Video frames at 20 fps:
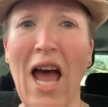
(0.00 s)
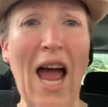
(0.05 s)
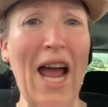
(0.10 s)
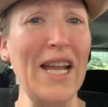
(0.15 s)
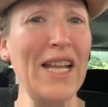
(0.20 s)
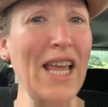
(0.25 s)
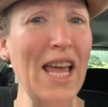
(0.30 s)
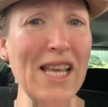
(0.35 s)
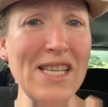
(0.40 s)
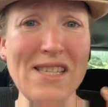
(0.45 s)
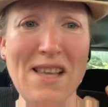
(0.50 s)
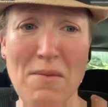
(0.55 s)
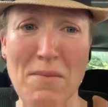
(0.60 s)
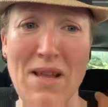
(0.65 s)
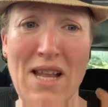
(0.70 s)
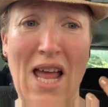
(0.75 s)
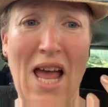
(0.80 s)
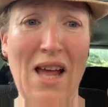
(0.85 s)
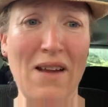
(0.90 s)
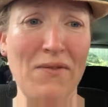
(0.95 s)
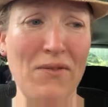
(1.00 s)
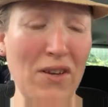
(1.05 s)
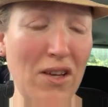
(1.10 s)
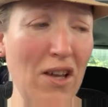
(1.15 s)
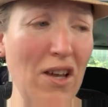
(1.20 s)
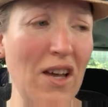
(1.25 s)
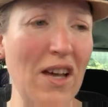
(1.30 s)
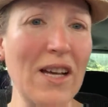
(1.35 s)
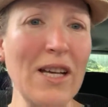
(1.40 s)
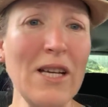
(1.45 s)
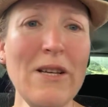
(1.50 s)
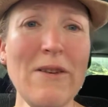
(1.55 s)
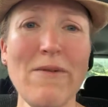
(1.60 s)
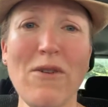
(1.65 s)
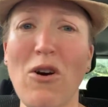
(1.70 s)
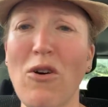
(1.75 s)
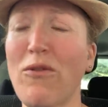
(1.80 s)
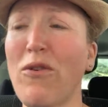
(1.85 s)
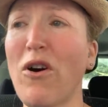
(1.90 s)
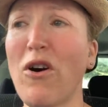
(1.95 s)
And yes, I'm an advocate
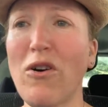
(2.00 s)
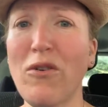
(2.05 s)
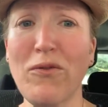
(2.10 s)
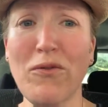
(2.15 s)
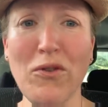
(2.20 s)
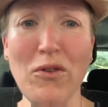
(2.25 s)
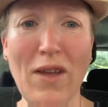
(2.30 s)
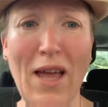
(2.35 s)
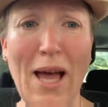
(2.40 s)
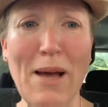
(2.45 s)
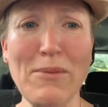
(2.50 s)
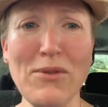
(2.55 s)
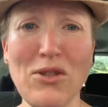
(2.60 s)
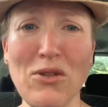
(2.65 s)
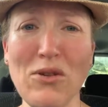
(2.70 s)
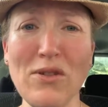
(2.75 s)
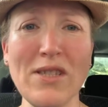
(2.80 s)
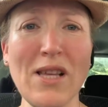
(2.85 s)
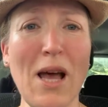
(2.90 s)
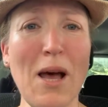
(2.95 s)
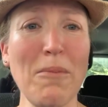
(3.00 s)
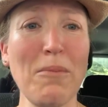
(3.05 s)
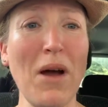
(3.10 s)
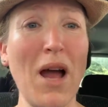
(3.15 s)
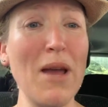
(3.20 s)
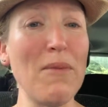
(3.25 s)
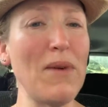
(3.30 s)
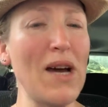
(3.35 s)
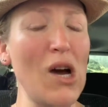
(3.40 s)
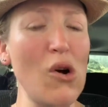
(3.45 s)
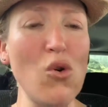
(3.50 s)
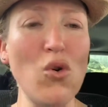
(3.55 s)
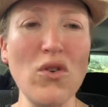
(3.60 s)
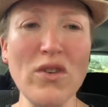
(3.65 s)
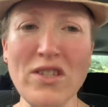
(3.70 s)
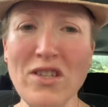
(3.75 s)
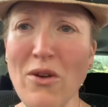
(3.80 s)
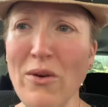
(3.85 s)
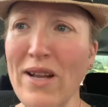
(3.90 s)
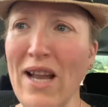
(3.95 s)
of whole food capsules, but I'm
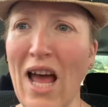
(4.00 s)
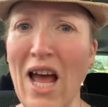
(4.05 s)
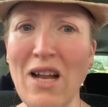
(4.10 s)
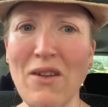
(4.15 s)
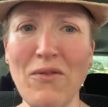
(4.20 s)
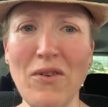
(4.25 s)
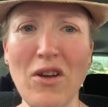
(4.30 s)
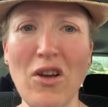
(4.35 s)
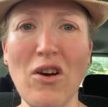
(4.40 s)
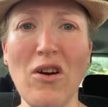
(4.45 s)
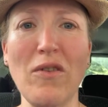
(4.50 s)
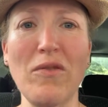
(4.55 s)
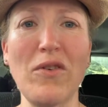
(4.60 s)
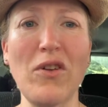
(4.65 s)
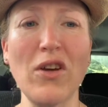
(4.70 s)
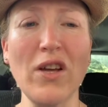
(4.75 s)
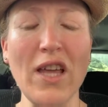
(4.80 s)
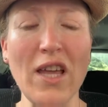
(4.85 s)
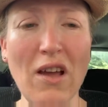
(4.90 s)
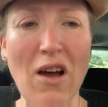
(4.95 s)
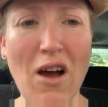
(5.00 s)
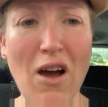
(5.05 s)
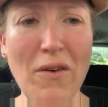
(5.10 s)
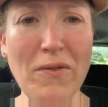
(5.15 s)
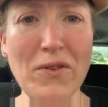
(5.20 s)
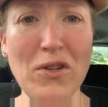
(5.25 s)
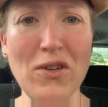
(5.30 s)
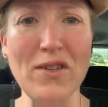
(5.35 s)
also an advocate of looking after